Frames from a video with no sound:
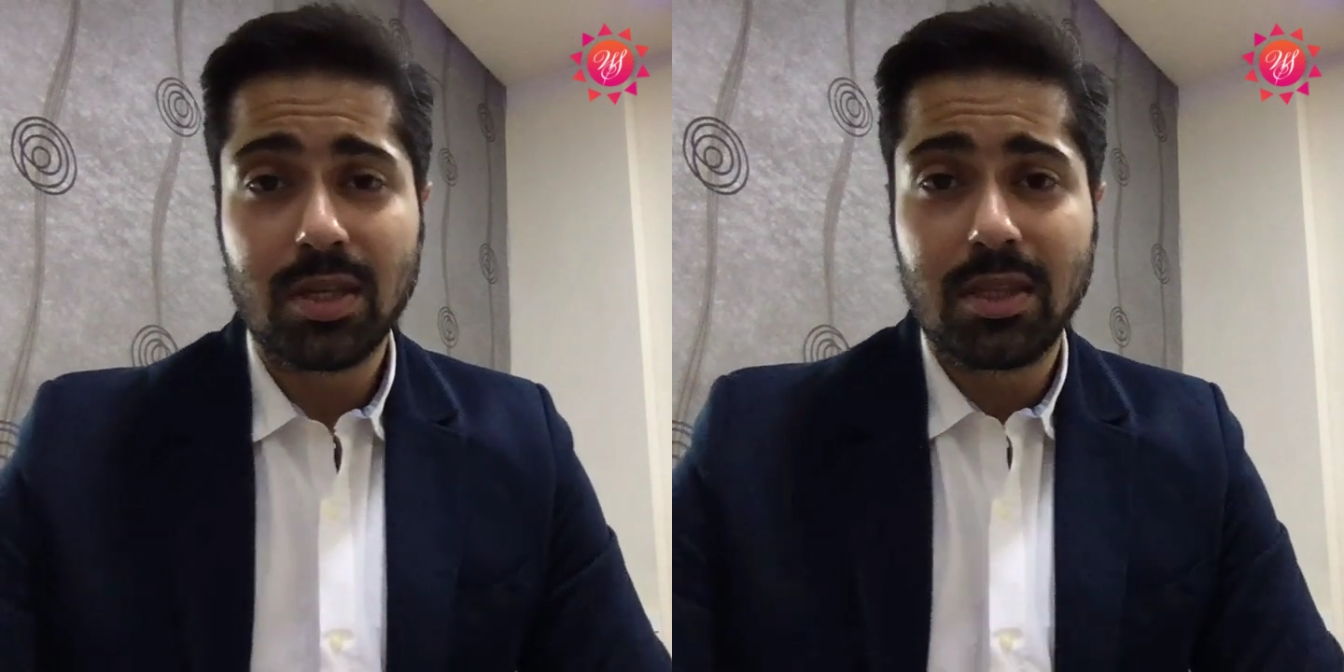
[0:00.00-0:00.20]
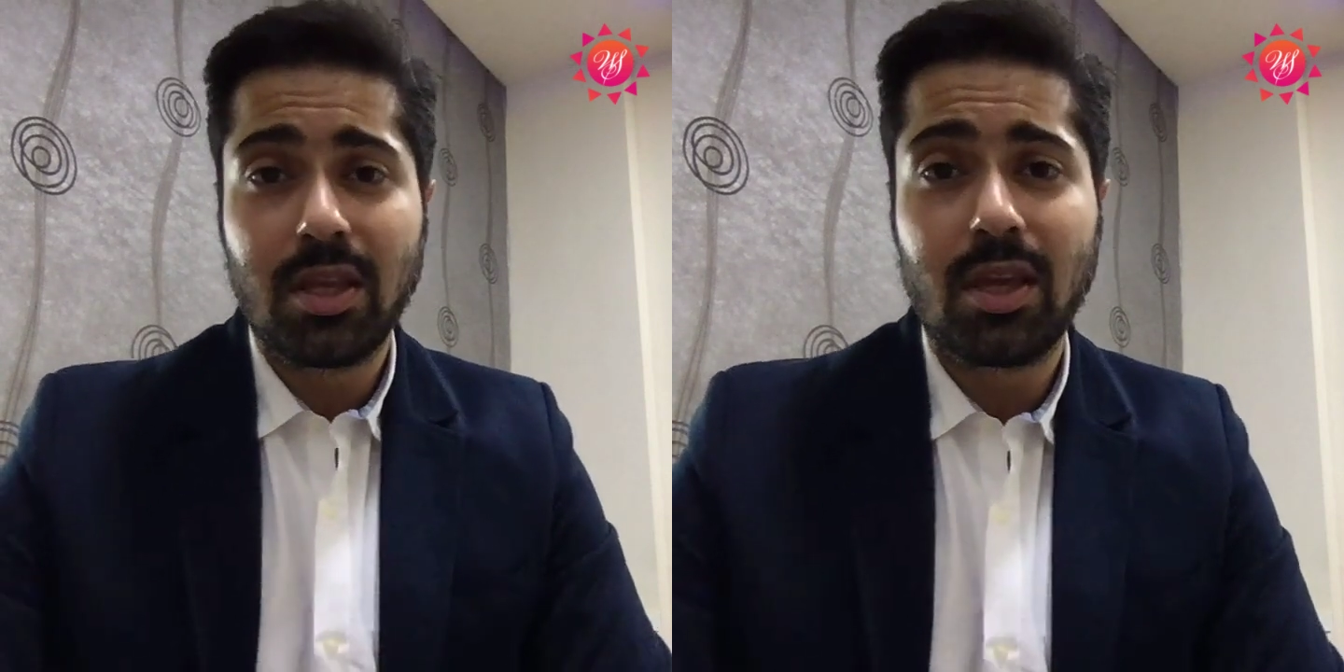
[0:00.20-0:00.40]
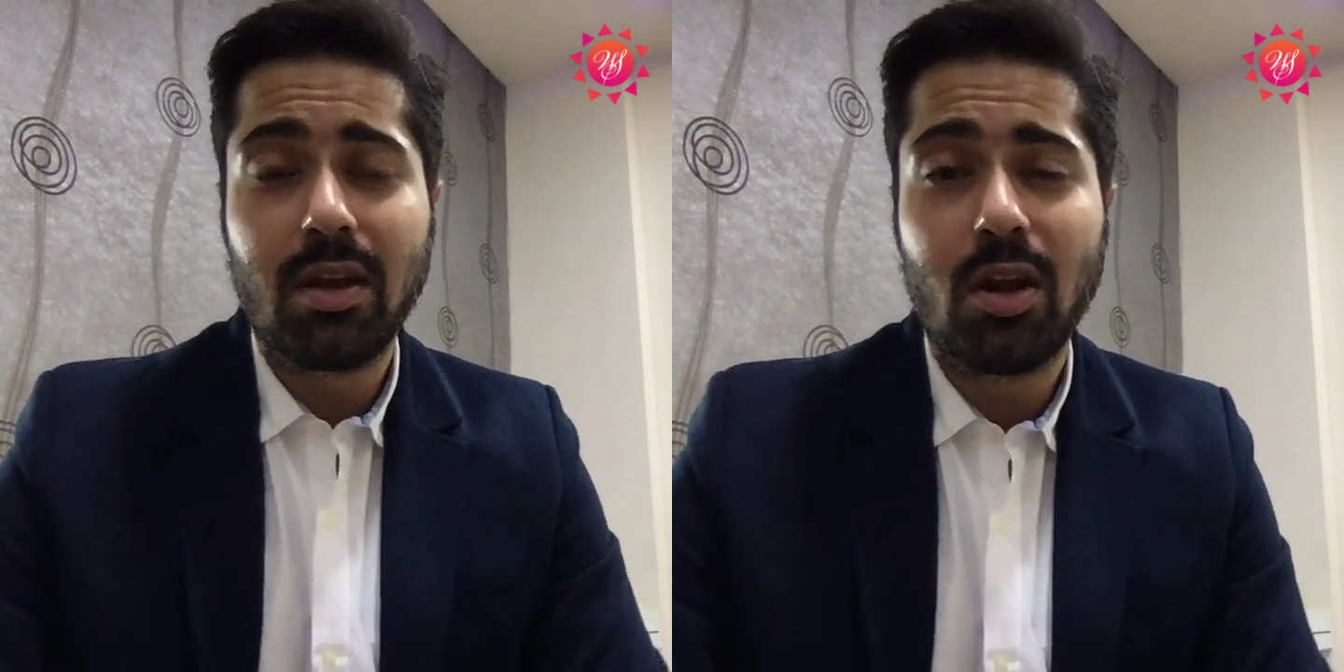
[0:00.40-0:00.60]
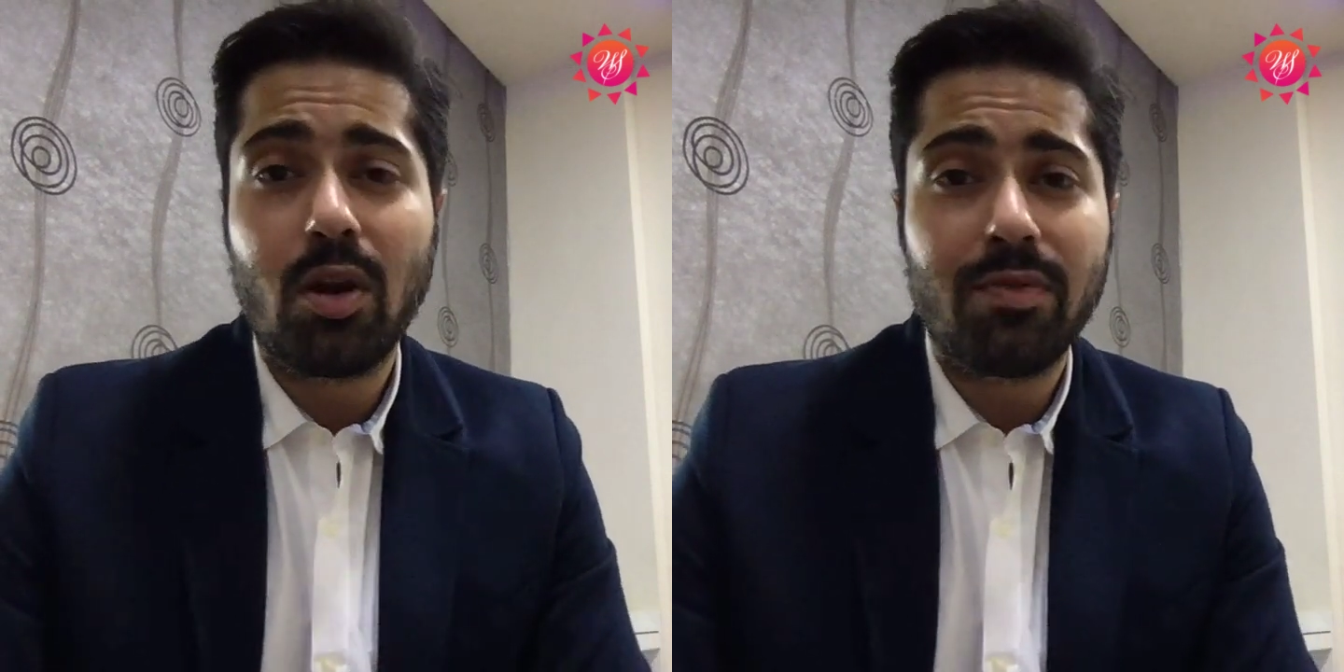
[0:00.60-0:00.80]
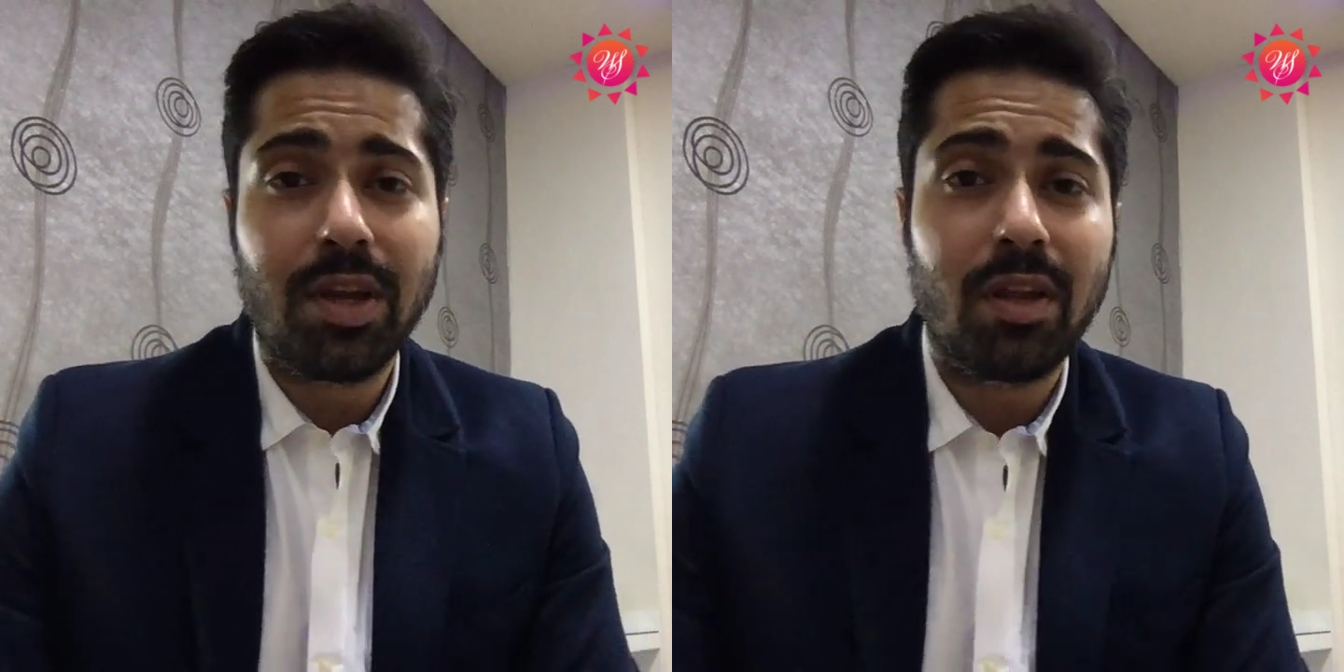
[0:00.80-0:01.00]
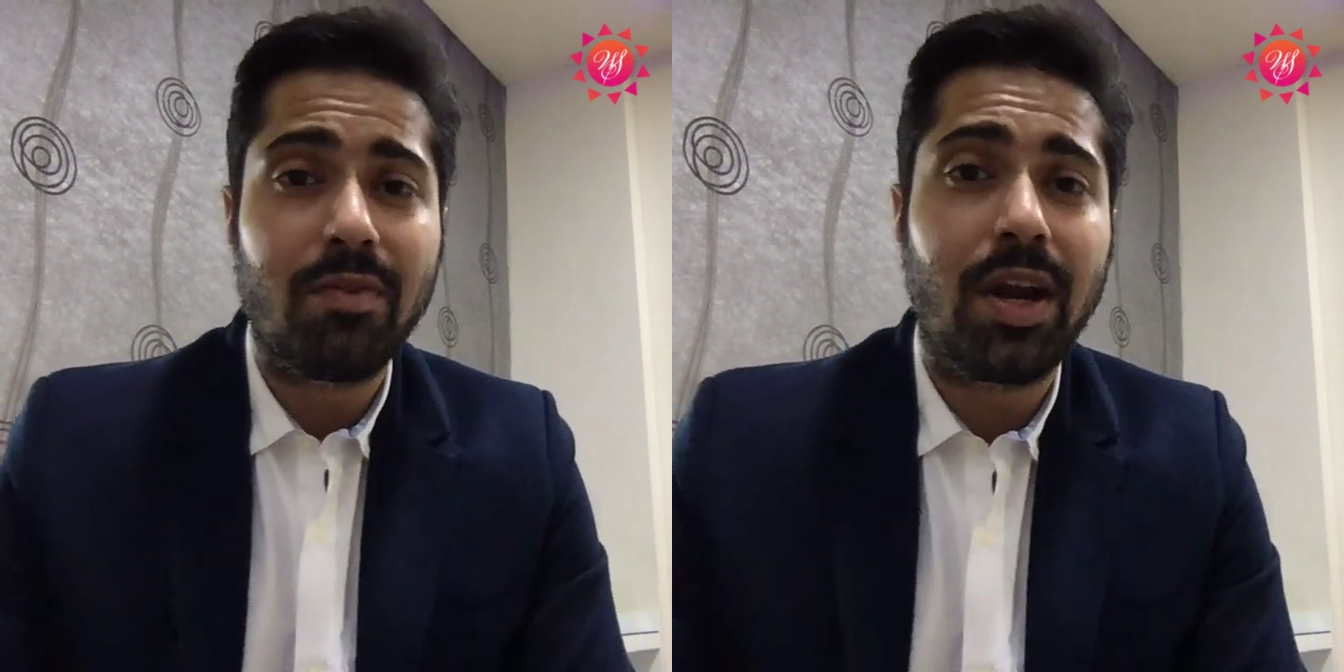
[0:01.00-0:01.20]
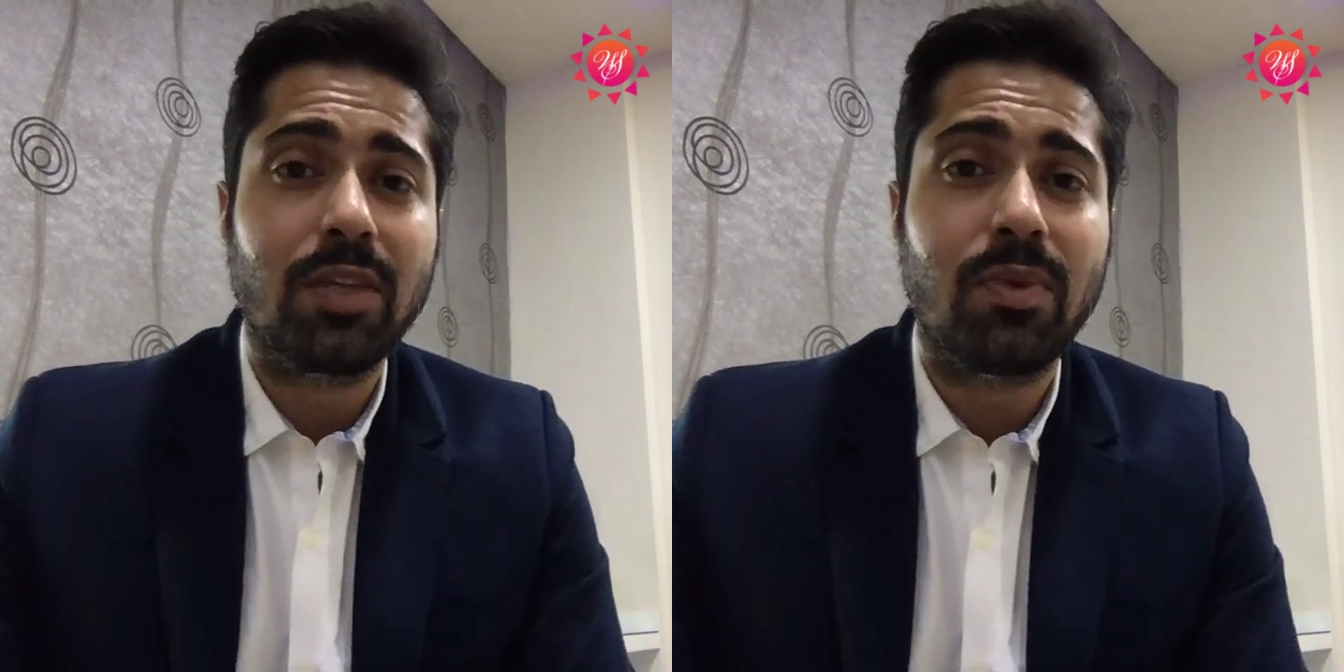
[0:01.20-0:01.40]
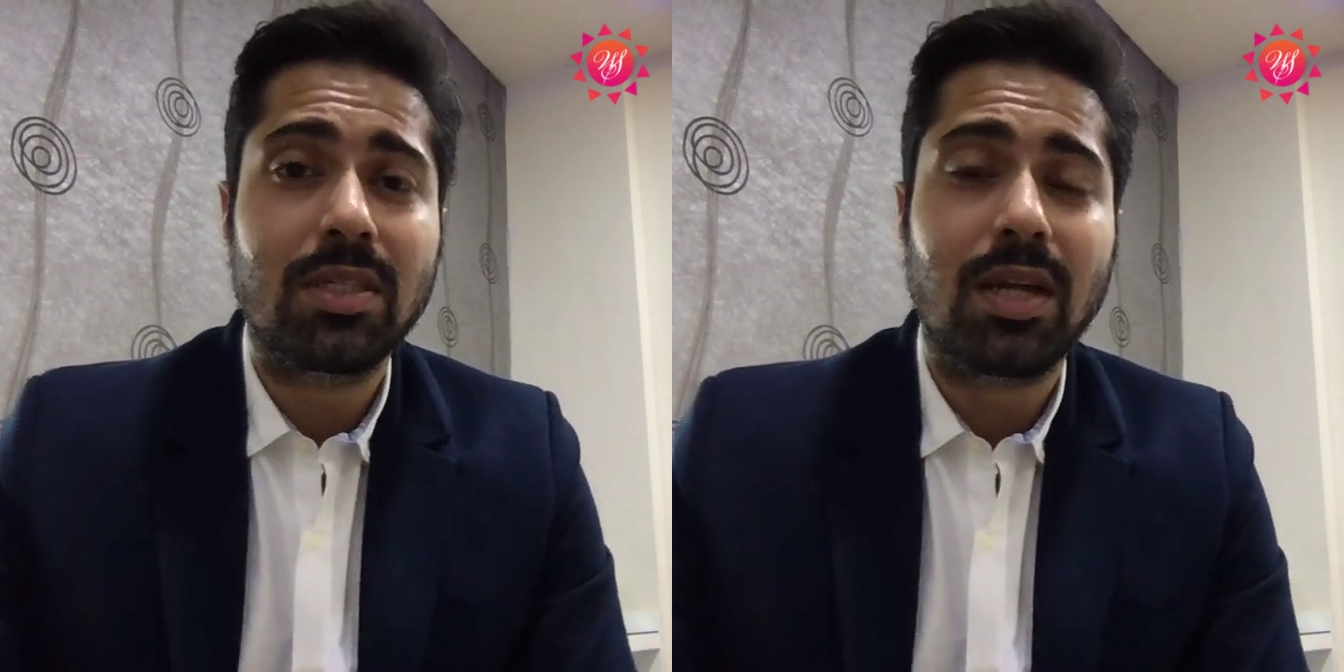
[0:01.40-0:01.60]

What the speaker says: I think a lot of Indian weddings will